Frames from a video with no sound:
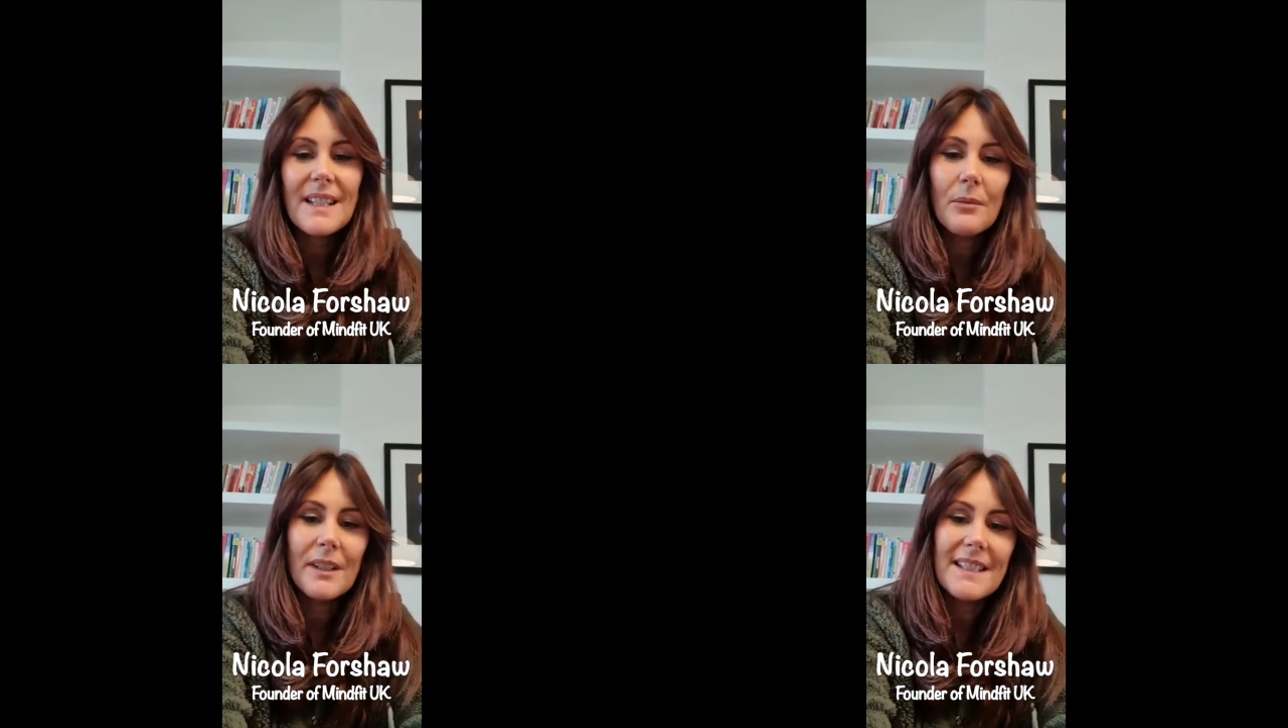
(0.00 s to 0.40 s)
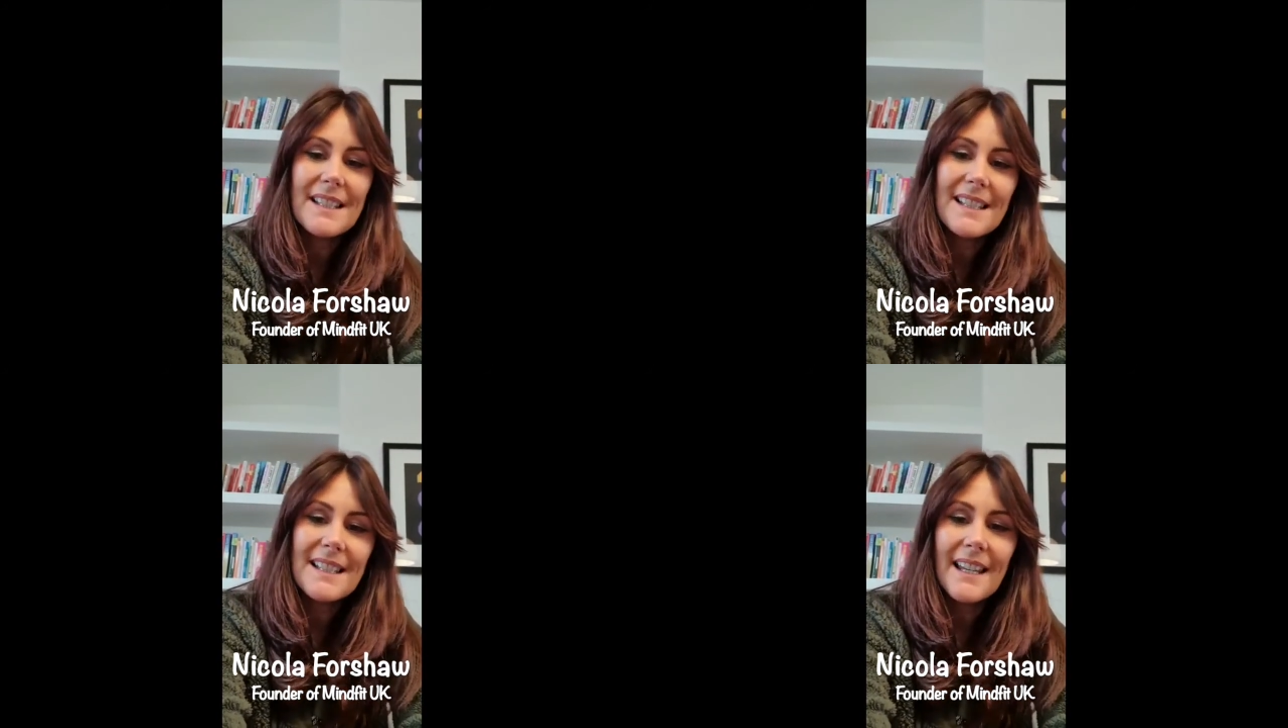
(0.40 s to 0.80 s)
then went
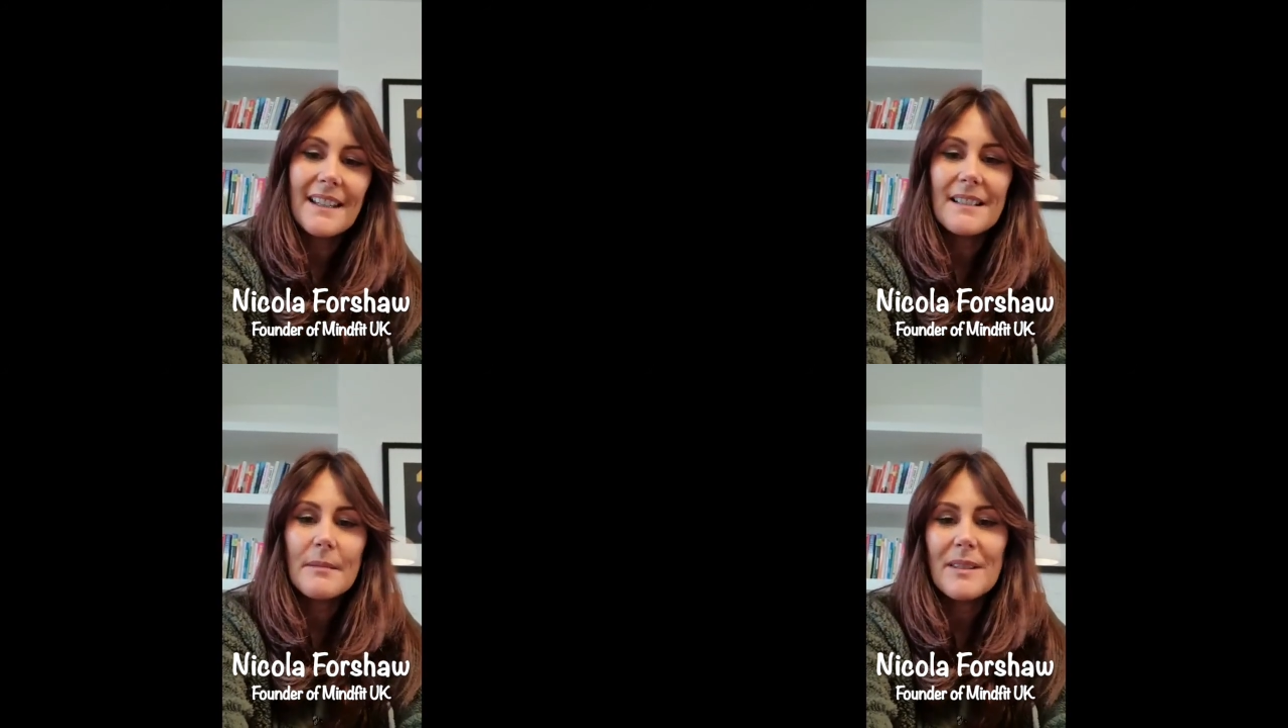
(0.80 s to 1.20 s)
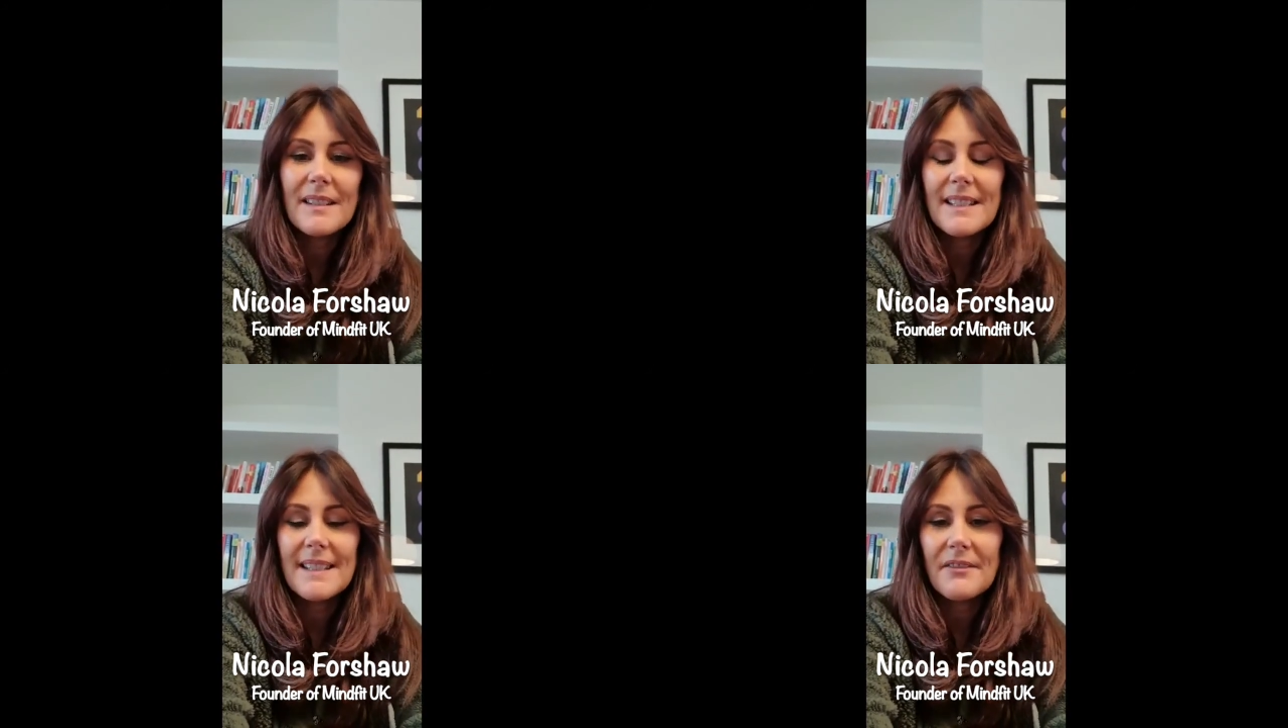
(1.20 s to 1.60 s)
into sales,
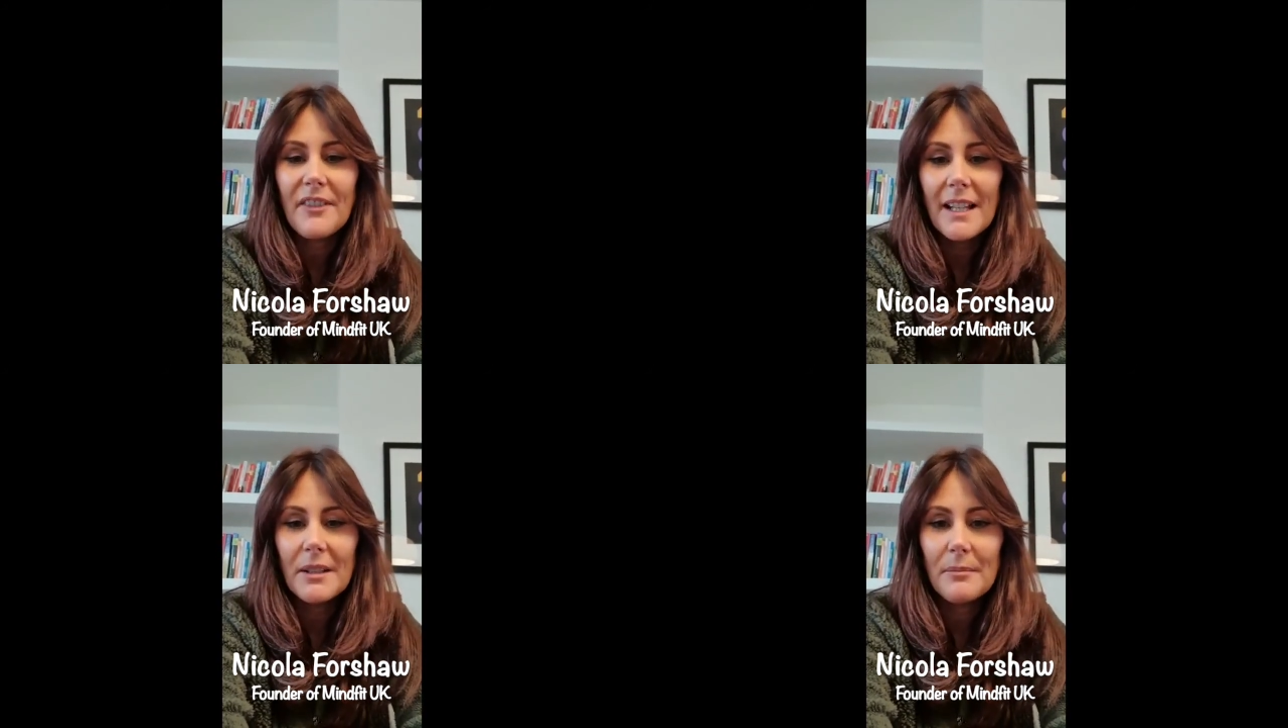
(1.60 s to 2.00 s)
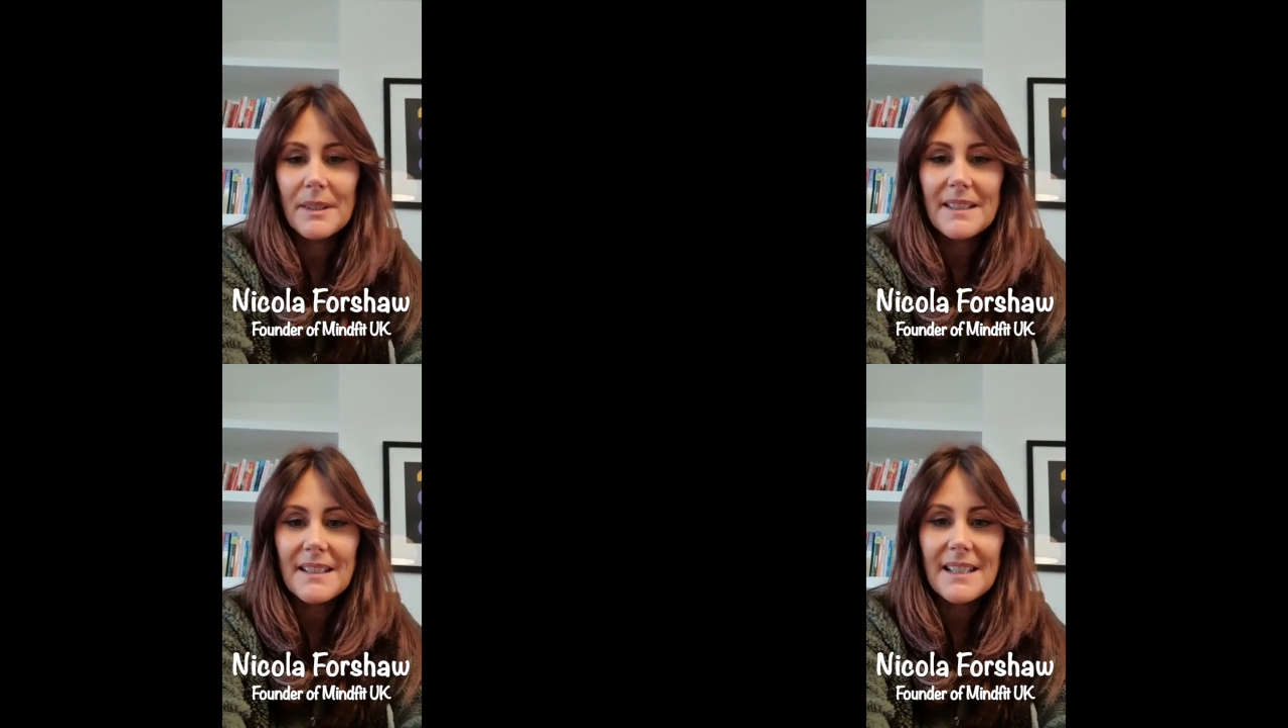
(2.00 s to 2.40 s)
business
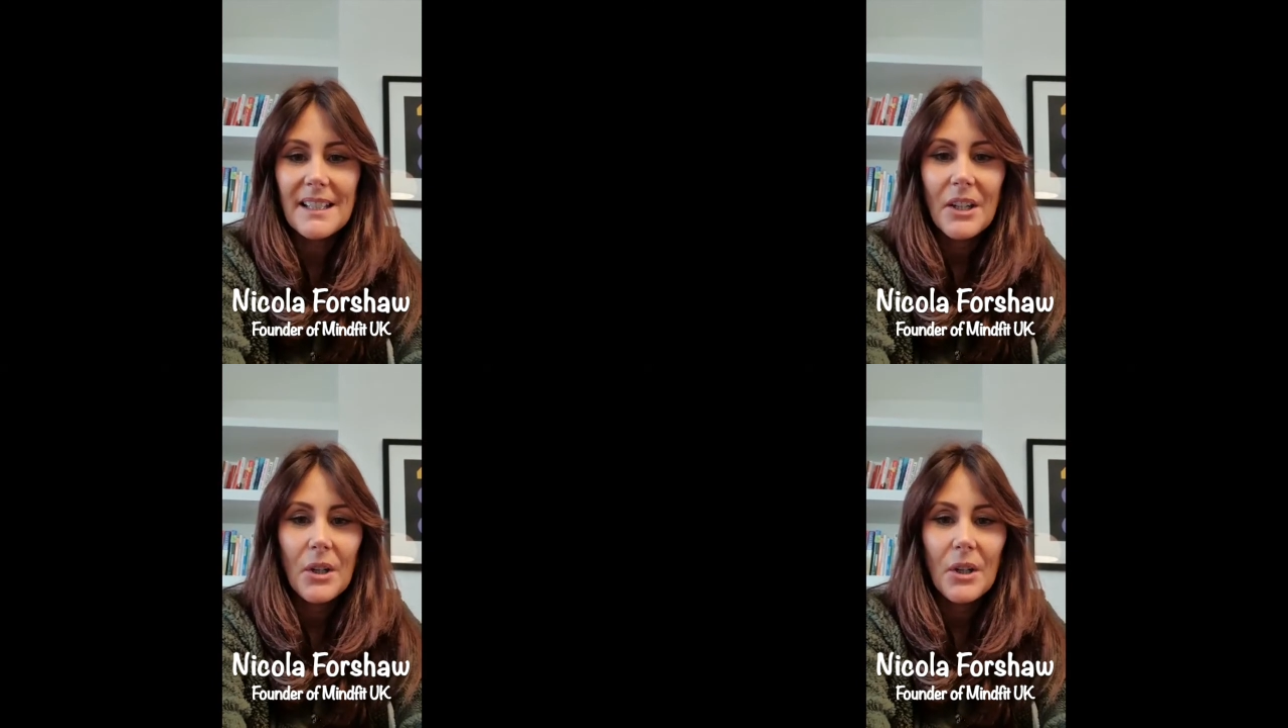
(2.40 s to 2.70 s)
development,